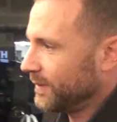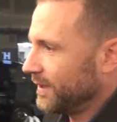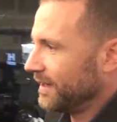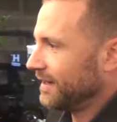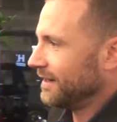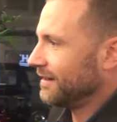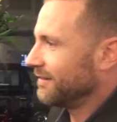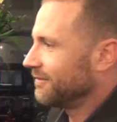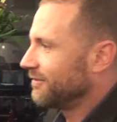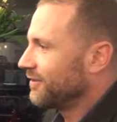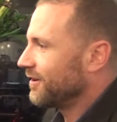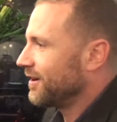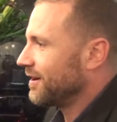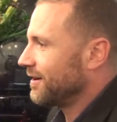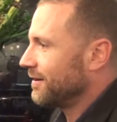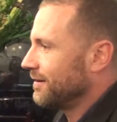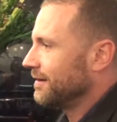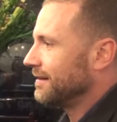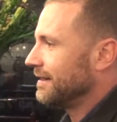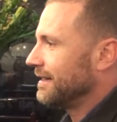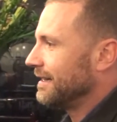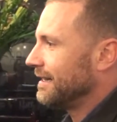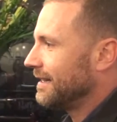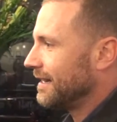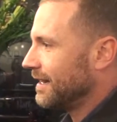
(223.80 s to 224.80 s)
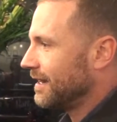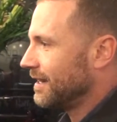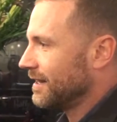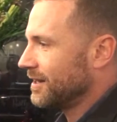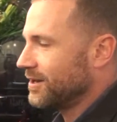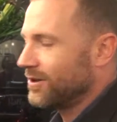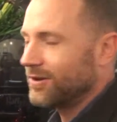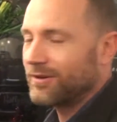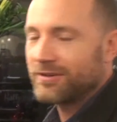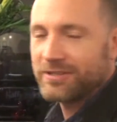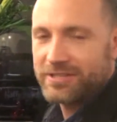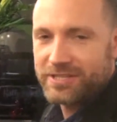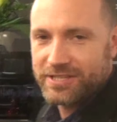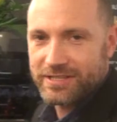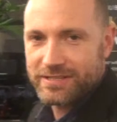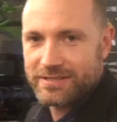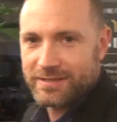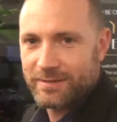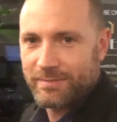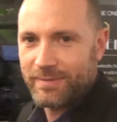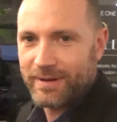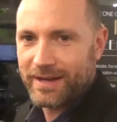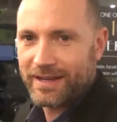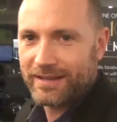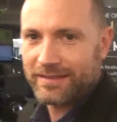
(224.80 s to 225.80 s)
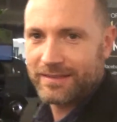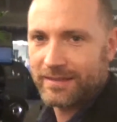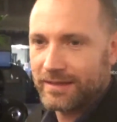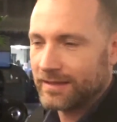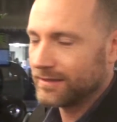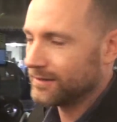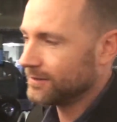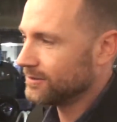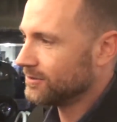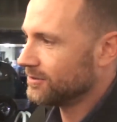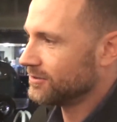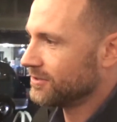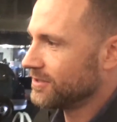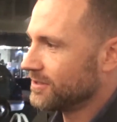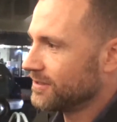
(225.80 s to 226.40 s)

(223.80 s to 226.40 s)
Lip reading: being very conscious about their look.